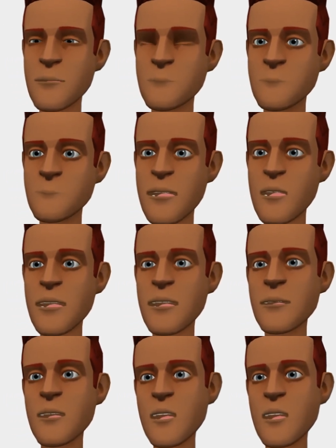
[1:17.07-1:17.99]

times better than